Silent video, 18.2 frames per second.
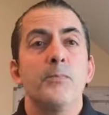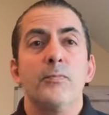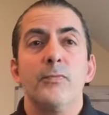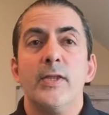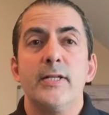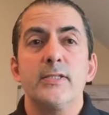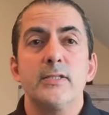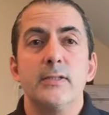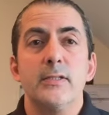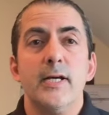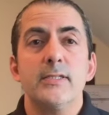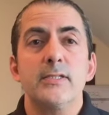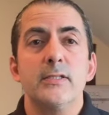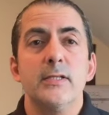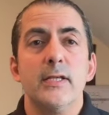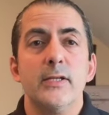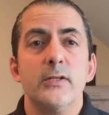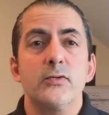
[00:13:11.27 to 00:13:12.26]
That's
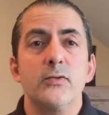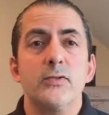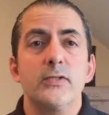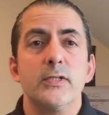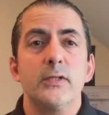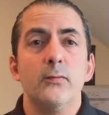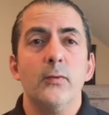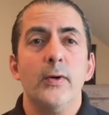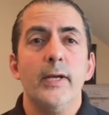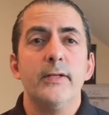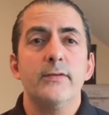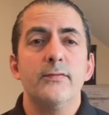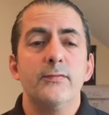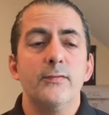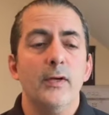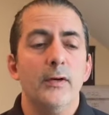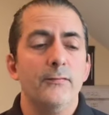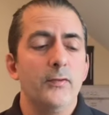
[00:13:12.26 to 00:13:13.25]
an interesting way
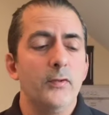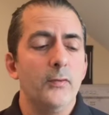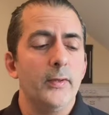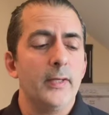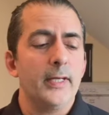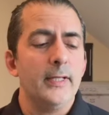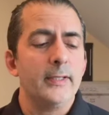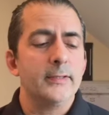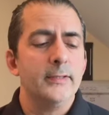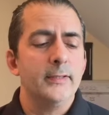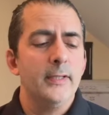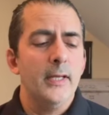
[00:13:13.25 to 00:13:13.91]
of doing it.